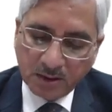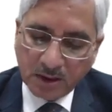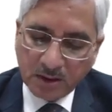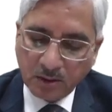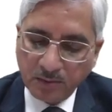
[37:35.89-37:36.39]

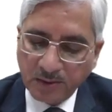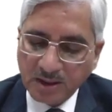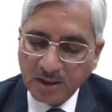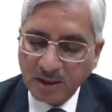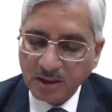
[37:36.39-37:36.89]

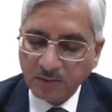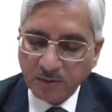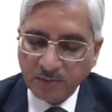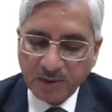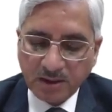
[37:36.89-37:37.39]
controllability and
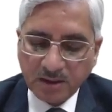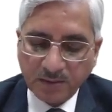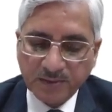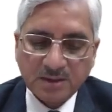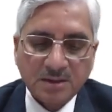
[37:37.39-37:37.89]
observability
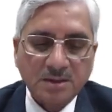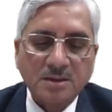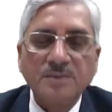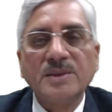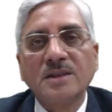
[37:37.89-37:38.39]
of the
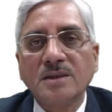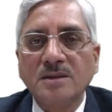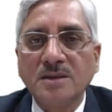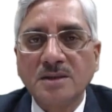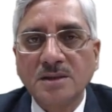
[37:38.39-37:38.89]
system
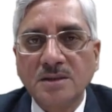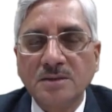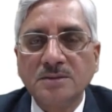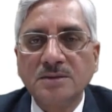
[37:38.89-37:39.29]
analytically.